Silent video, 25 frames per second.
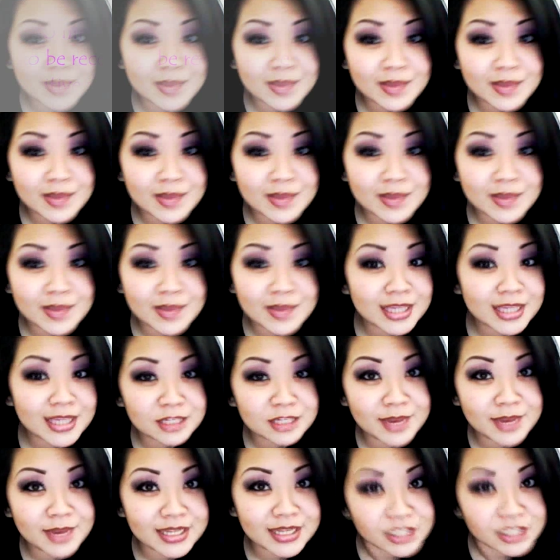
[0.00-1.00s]
Females
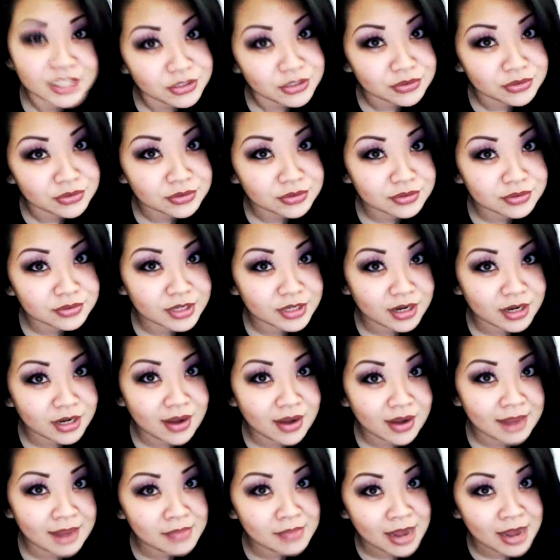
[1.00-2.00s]
masturbate too.
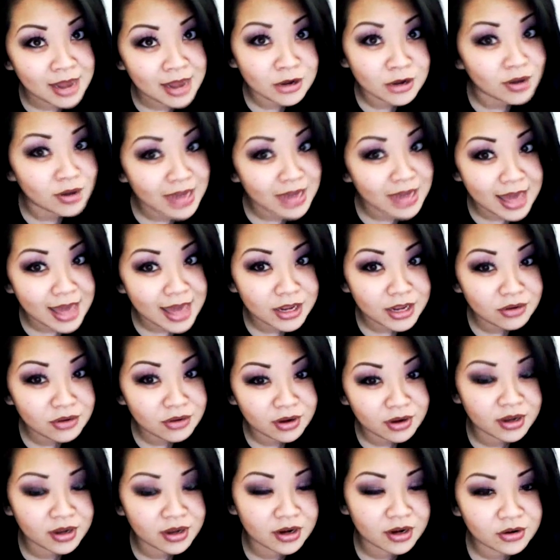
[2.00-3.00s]
I know a lot of you
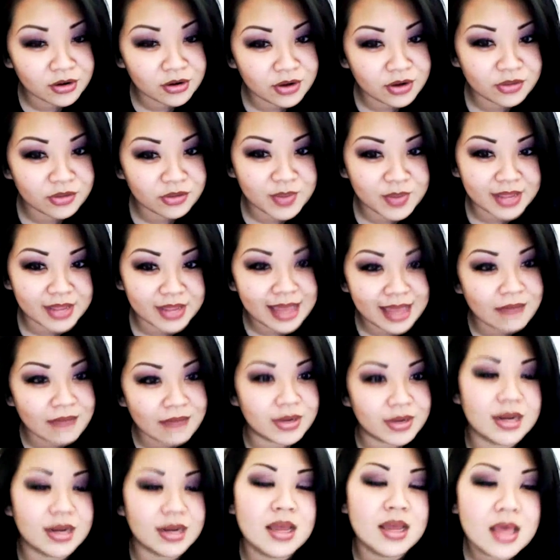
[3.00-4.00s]
are going to agree with me on that
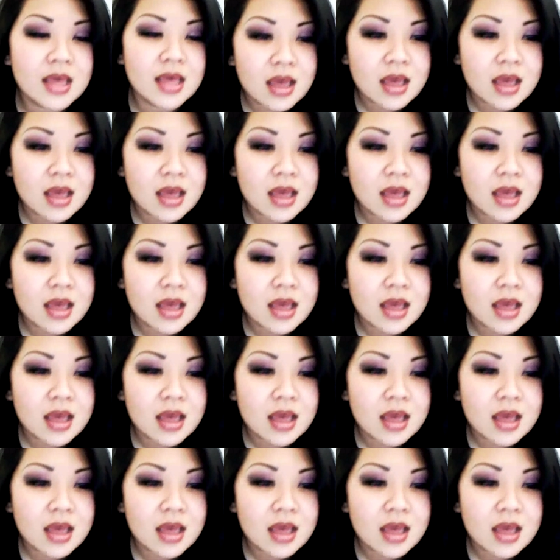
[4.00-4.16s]
one.